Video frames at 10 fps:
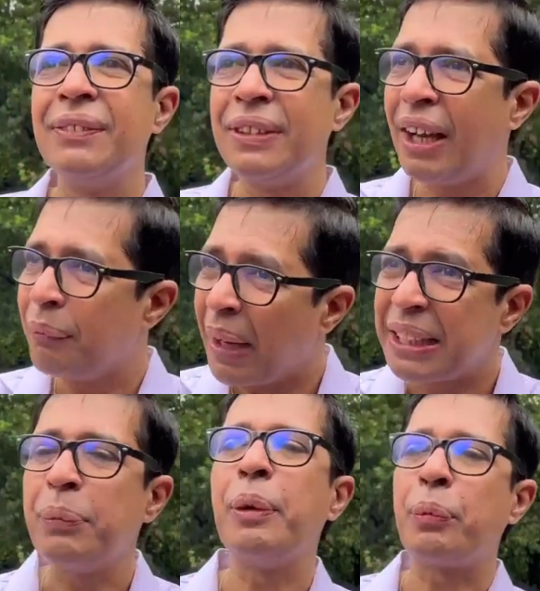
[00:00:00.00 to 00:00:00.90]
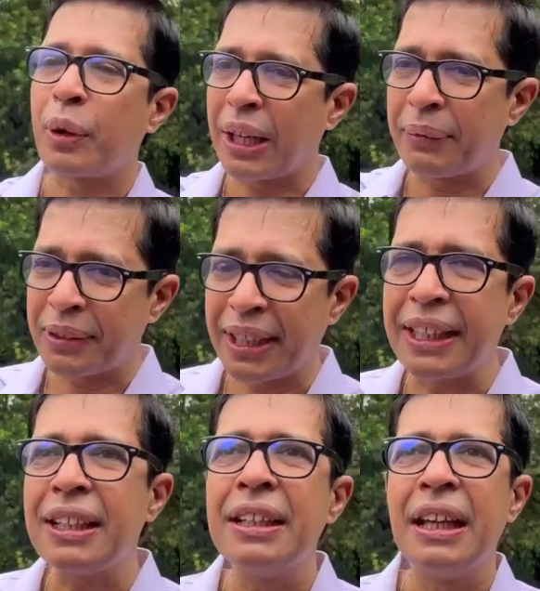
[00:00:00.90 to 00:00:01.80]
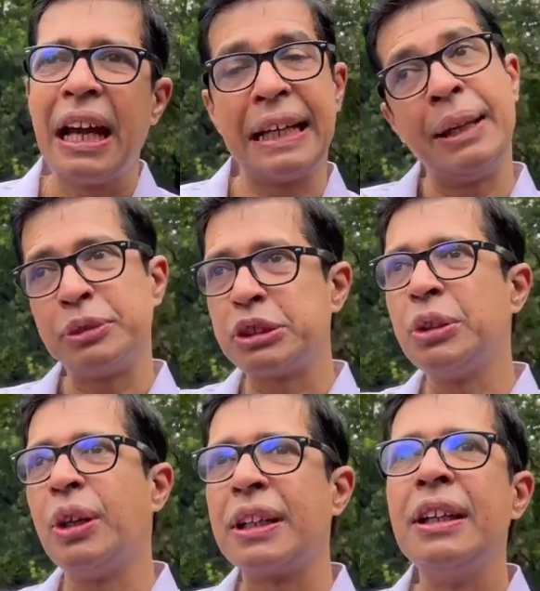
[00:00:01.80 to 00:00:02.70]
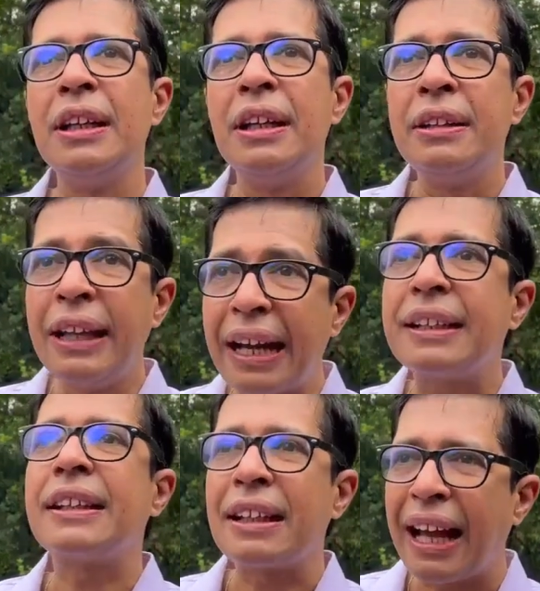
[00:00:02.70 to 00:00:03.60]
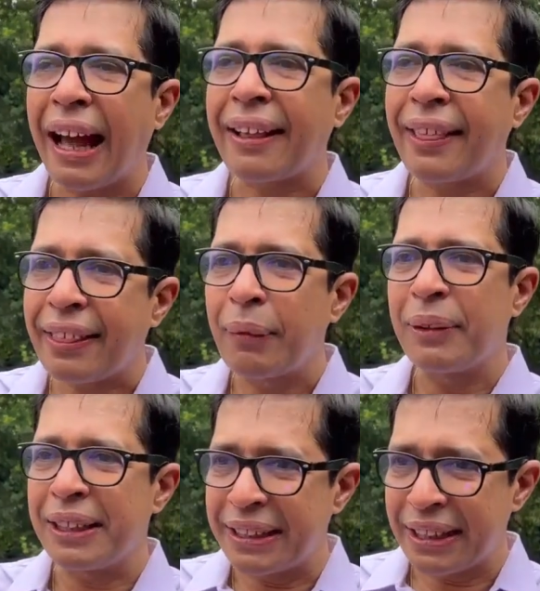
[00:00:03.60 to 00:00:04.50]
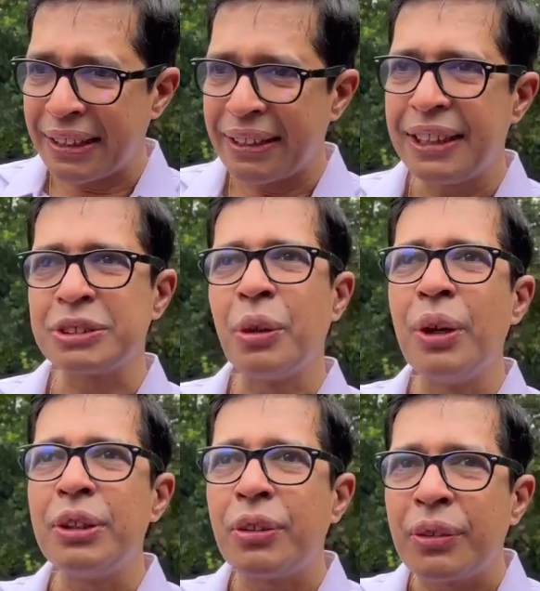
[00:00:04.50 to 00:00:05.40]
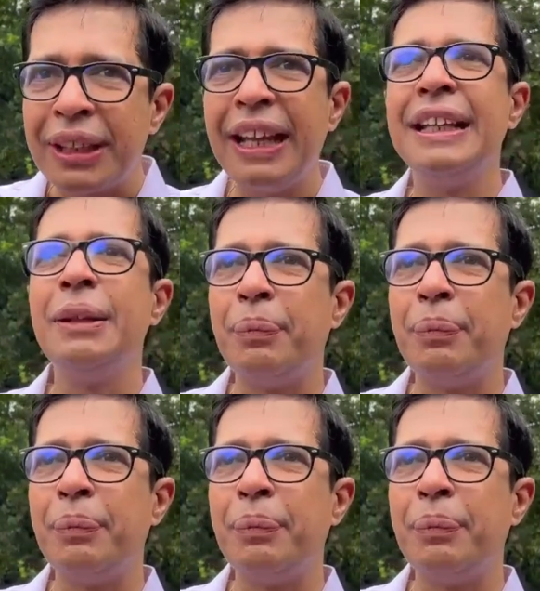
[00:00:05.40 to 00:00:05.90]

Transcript: we have multiple programs on it and i'm sure that accessibility is going to really